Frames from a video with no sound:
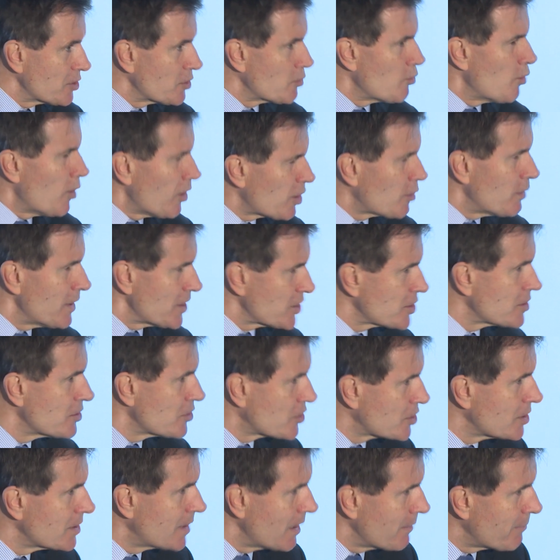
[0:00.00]
What questions
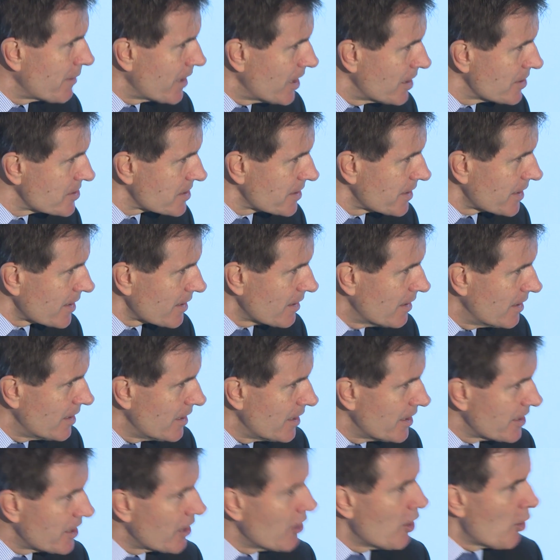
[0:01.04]
should they be asking?
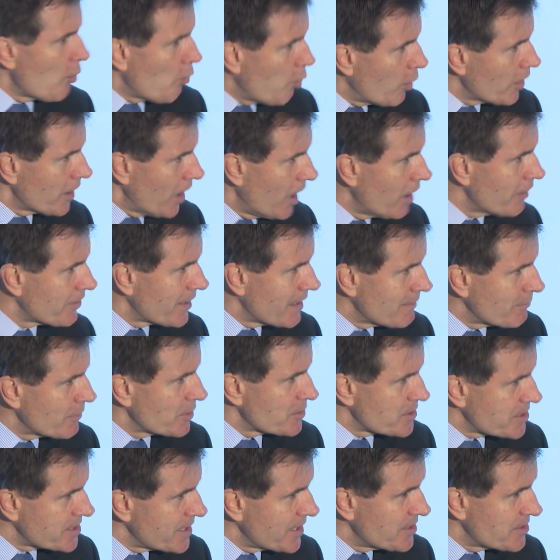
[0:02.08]
You know, what are their
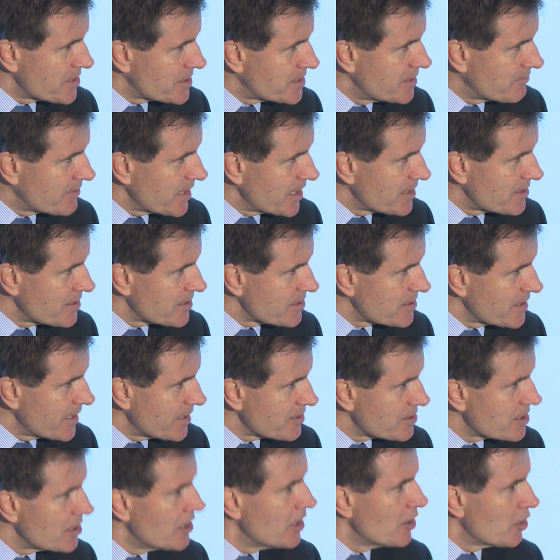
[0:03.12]
most sensitive data
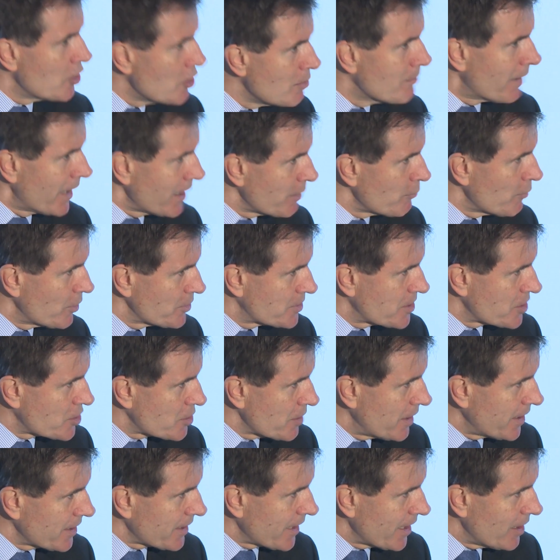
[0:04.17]
sets? Who might want to try
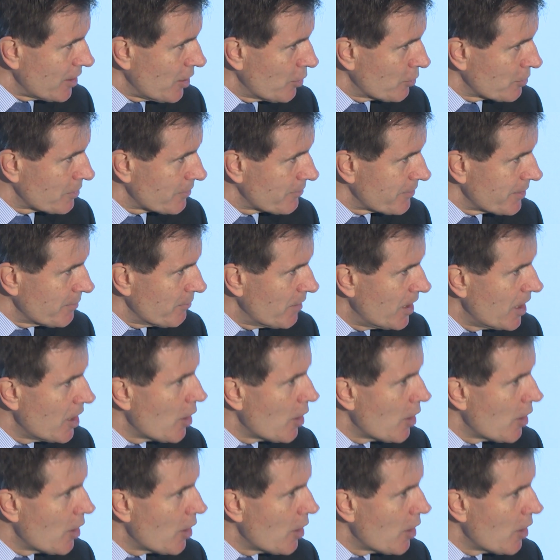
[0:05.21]
and get hold of them?